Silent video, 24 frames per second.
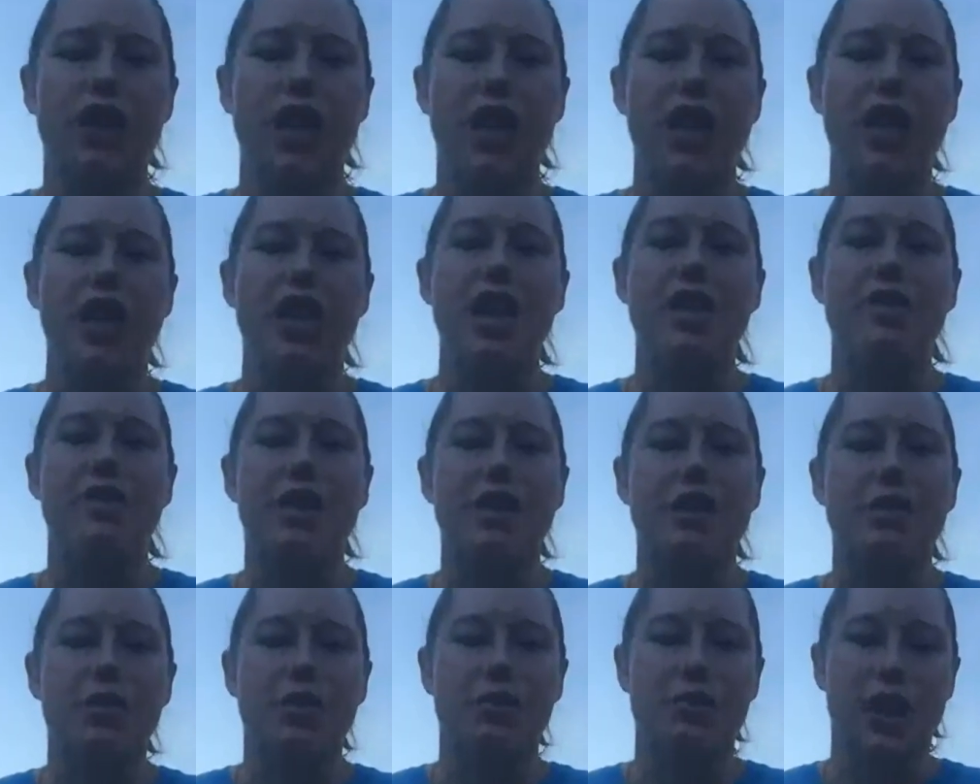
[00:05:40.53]
in the
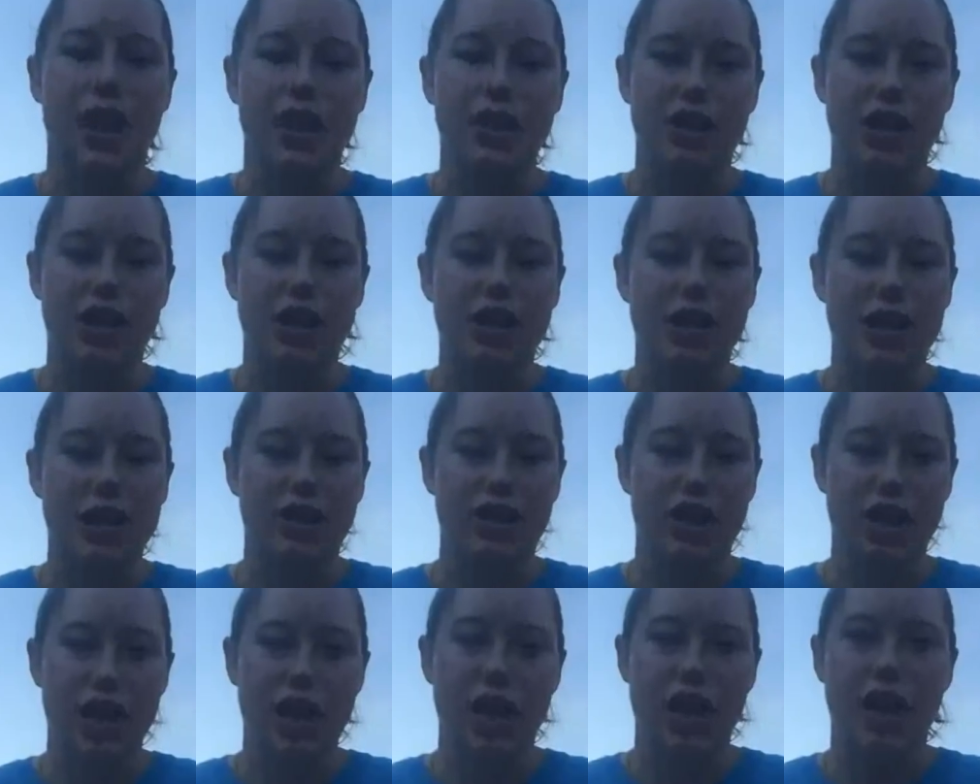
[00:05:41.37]
Invisible Project
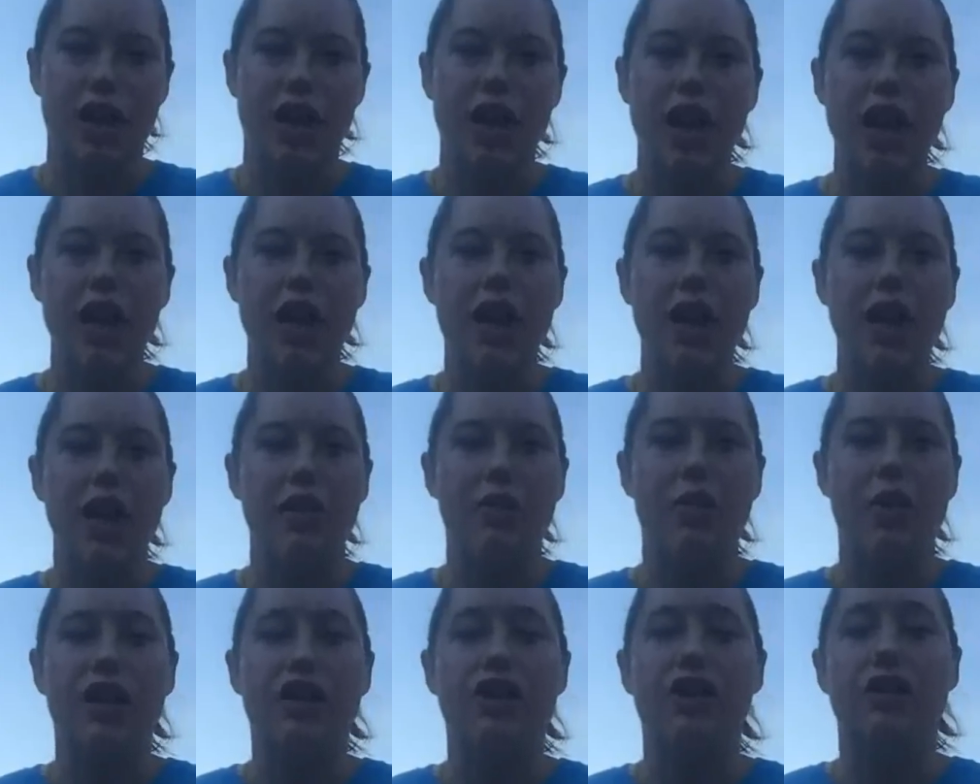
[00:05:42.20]
this year,
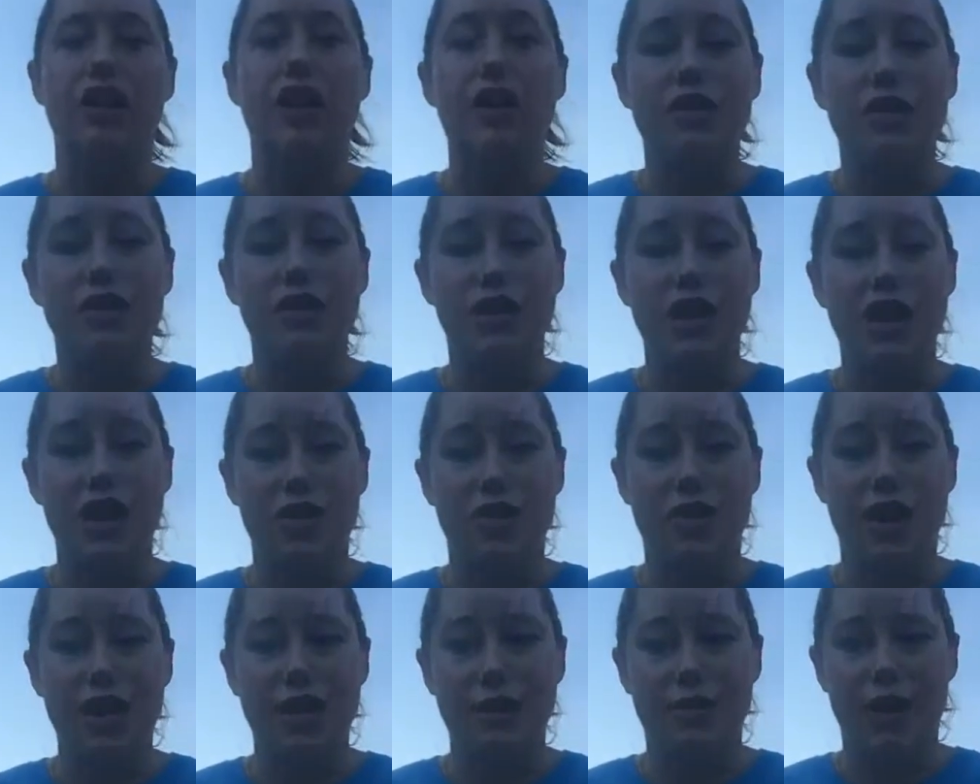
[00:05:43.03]
which is also in your
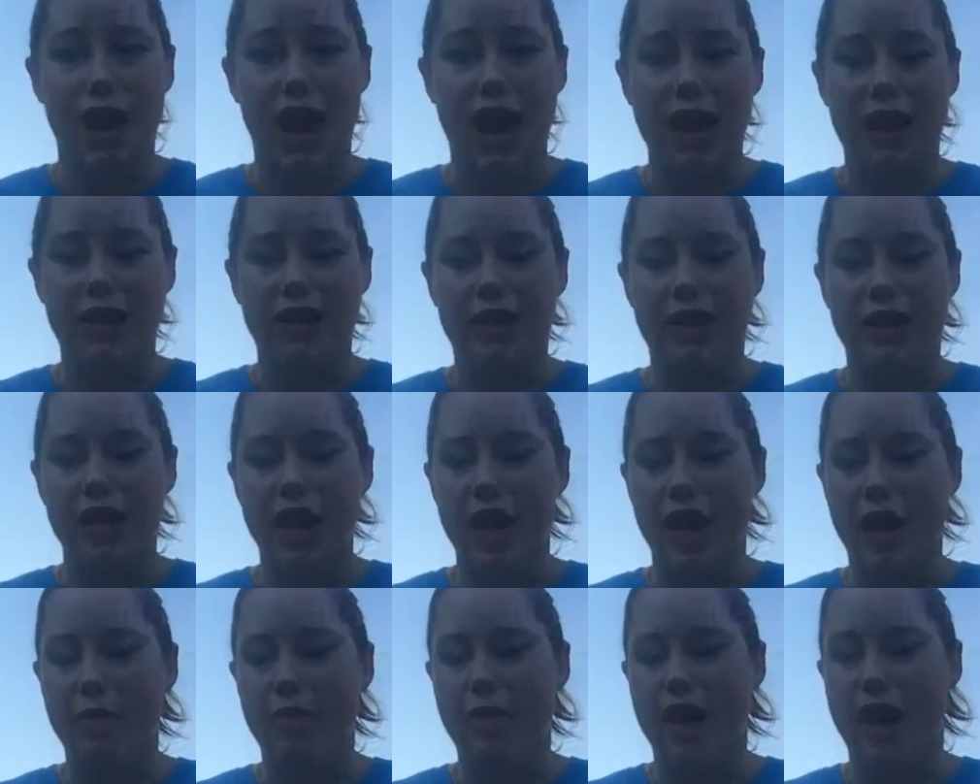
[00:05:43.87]
race bags,
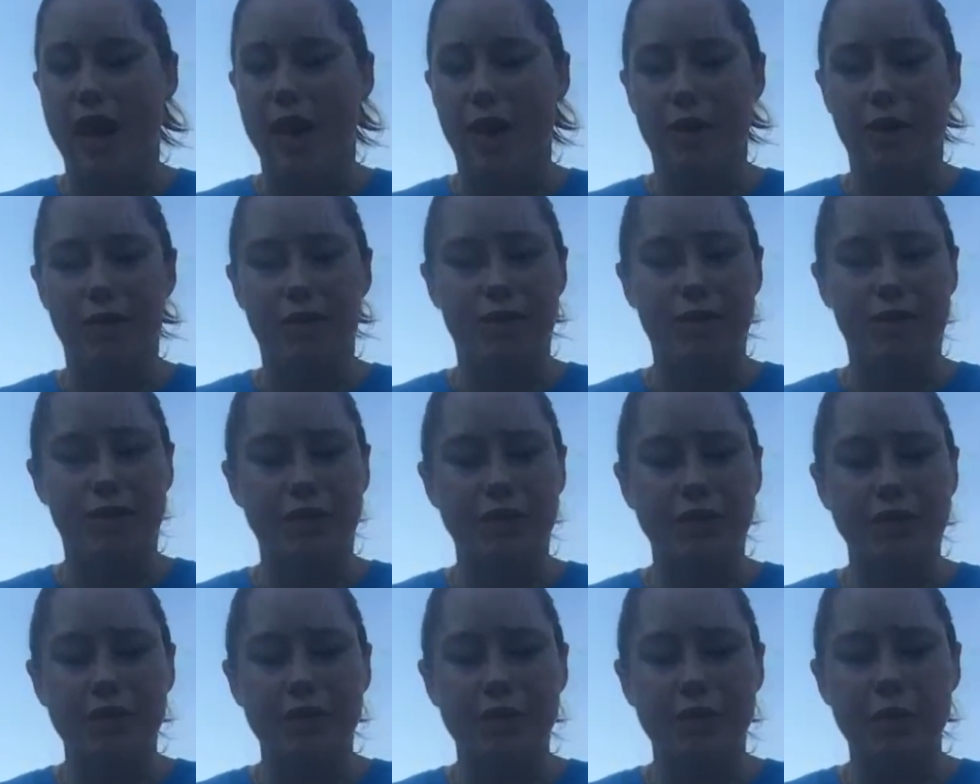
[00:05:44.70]
about
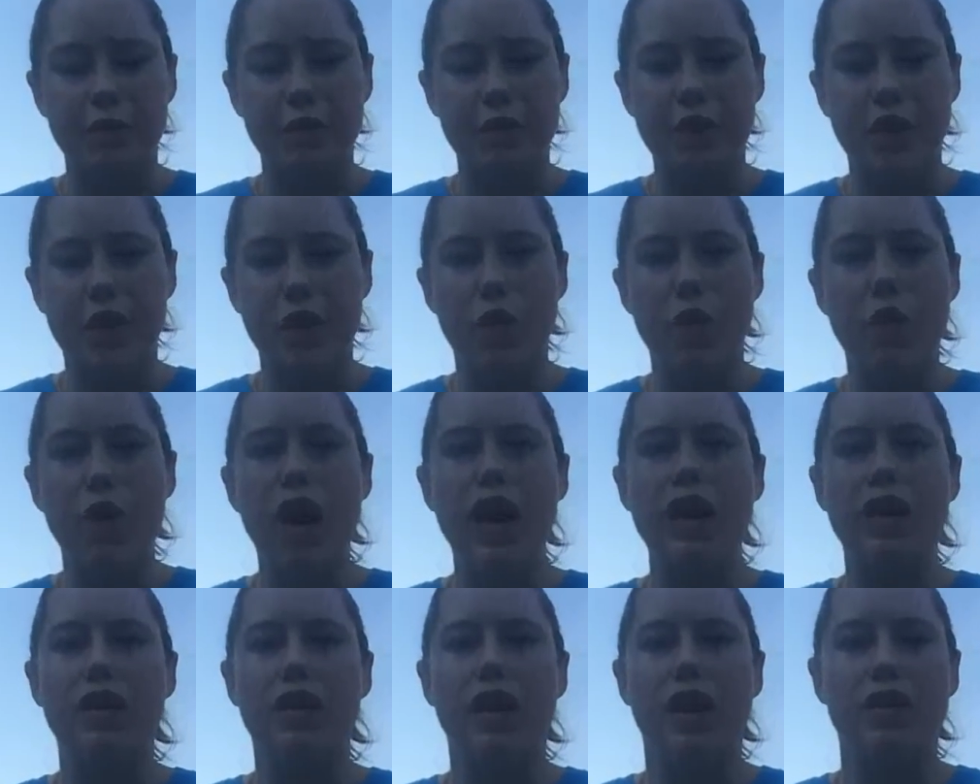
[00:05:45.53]

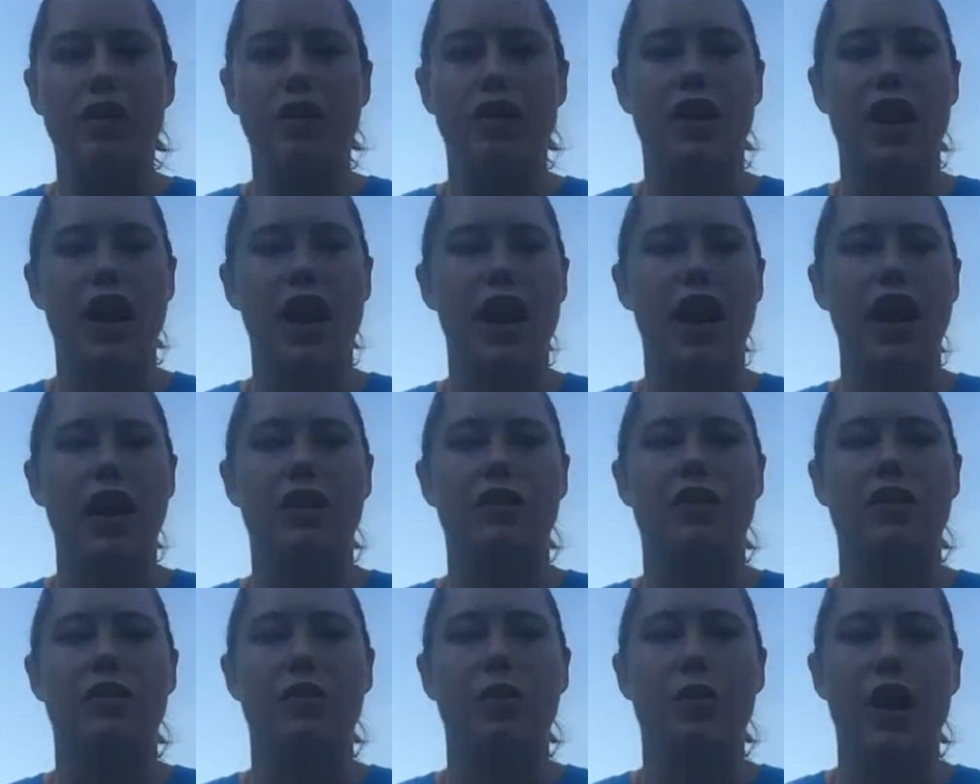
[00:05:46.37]
what cluster
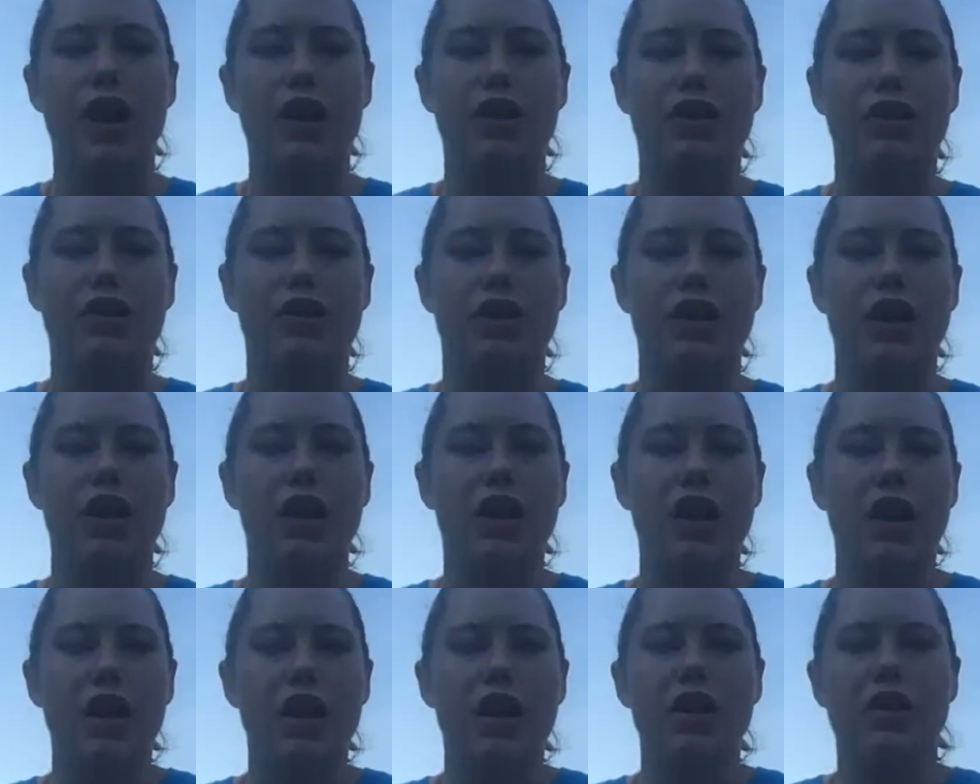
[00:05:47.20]
headaches wish
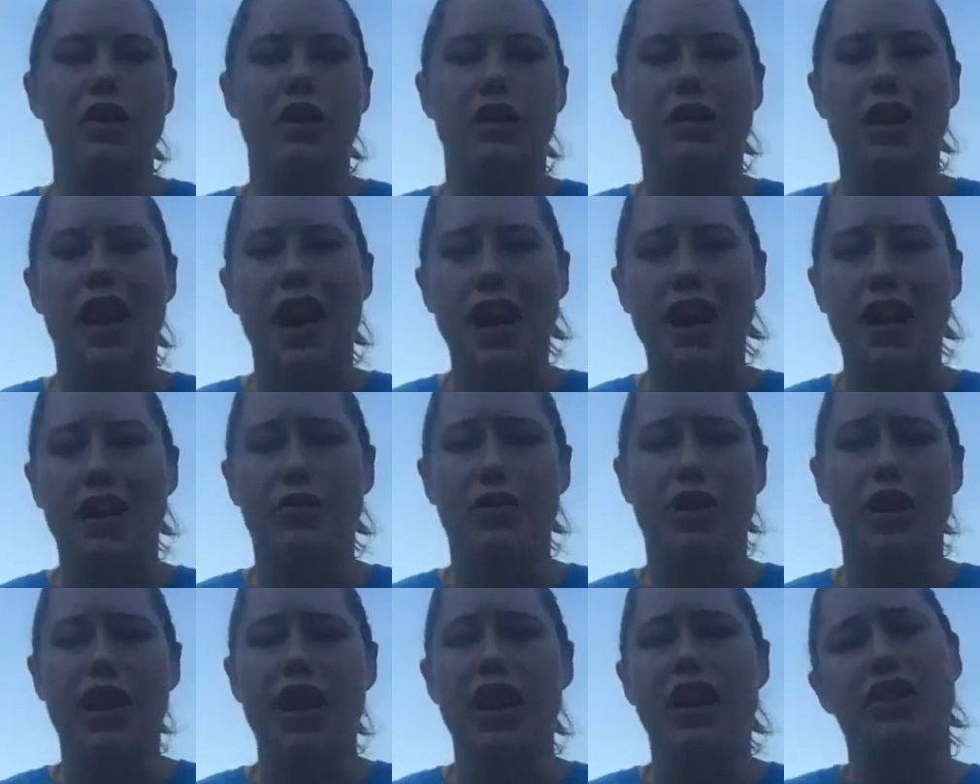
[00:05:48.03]
society
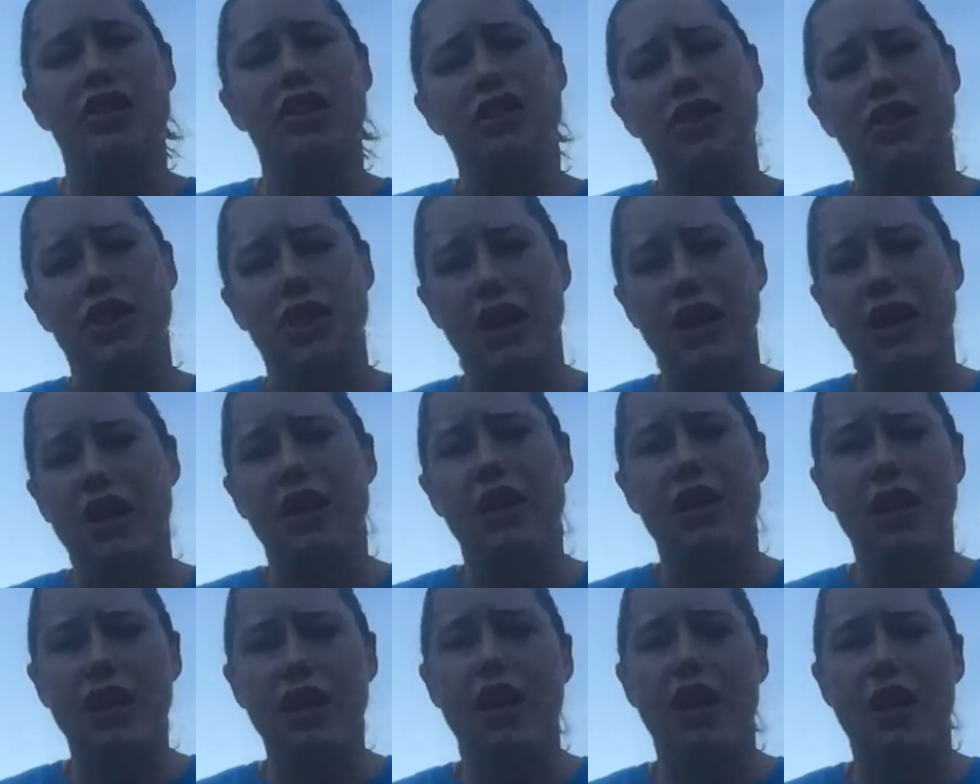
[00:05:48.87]
really understood
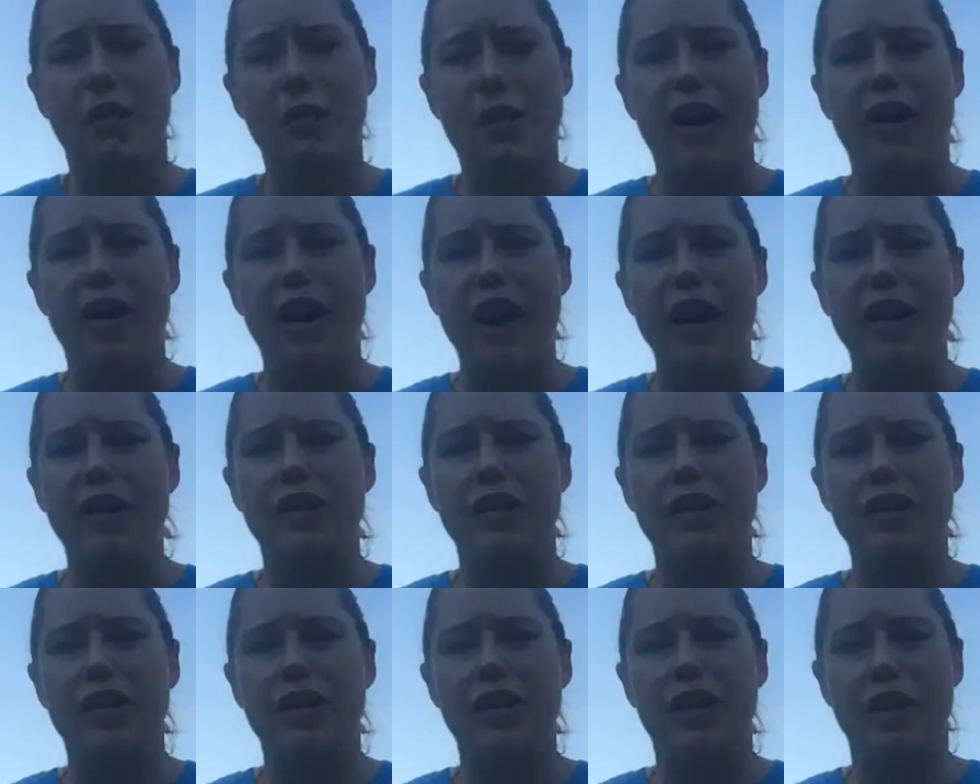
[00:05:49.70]
about
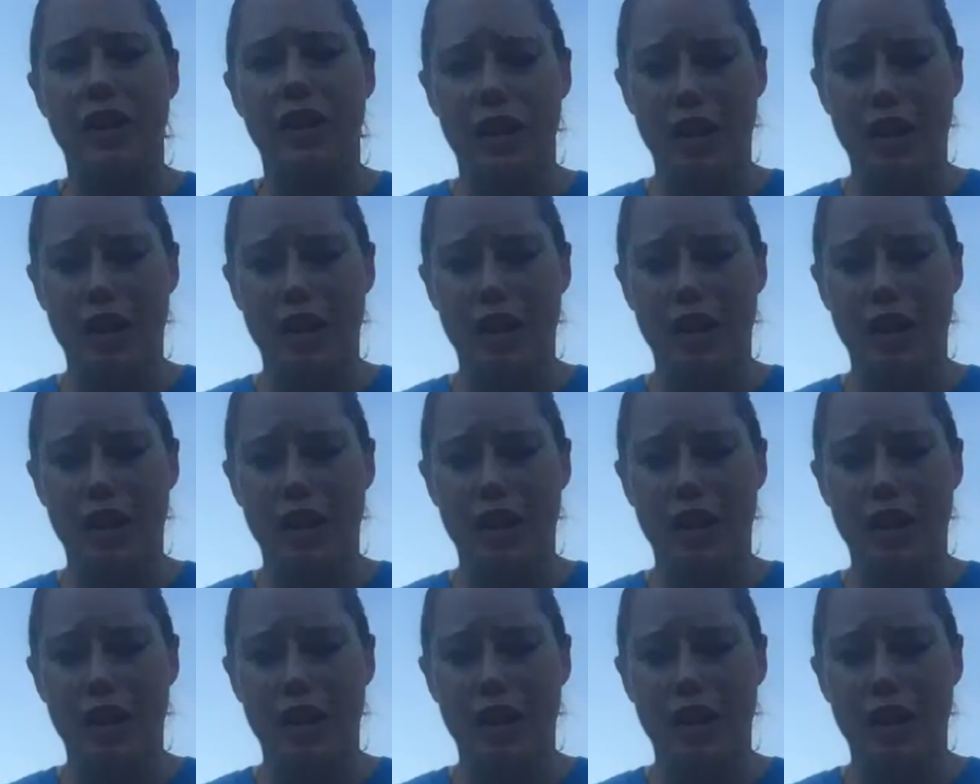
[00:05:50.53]
us.